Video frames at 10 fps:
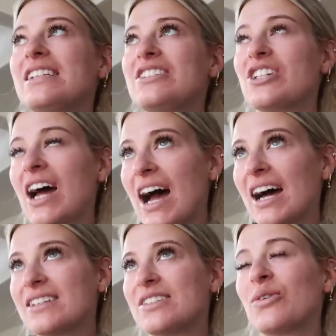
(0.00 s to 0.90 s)

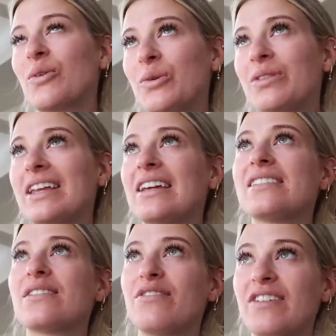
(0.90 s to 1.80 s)
chat all
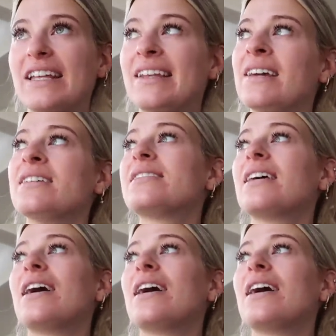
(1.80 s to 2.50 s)
things fitness